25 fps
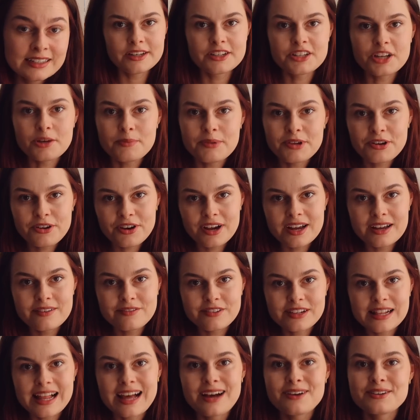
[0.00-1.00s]
Adobe
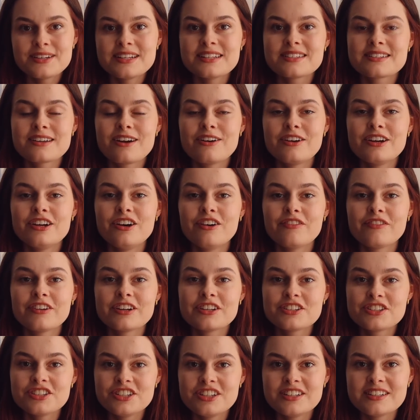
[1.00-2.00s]
Creative Cloud is currently
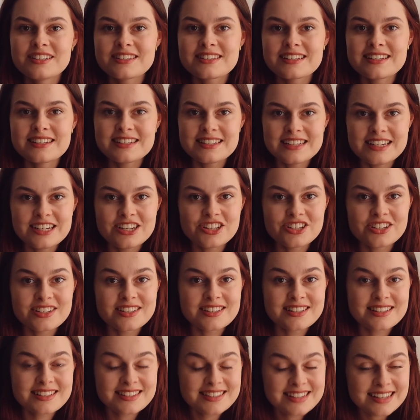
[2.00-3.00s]
offering students and
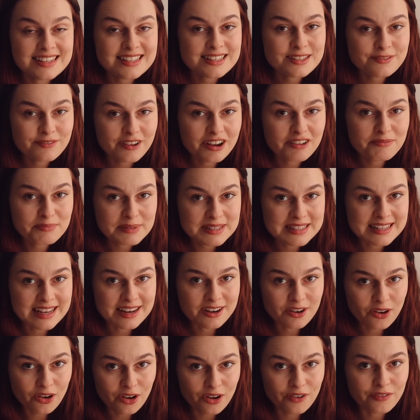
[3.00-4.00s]
teachers
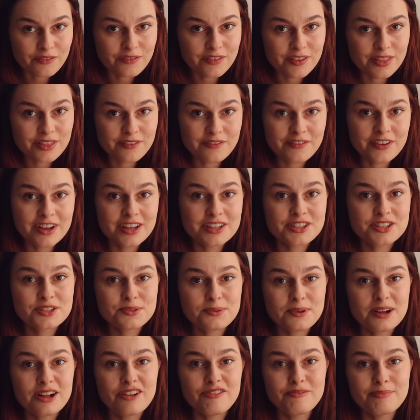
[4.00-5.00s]
65% off the first
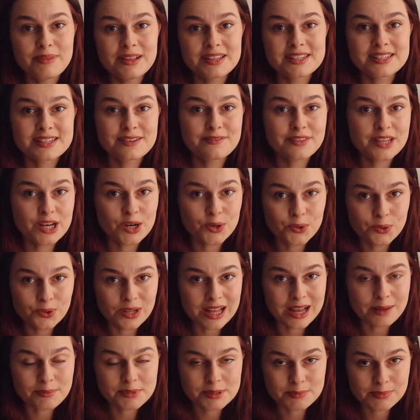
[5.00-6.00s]
12 months of their All
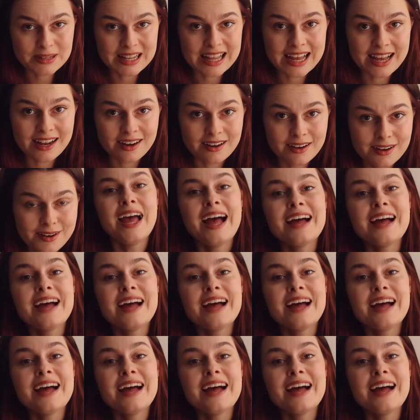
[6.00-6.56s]
Apps plan.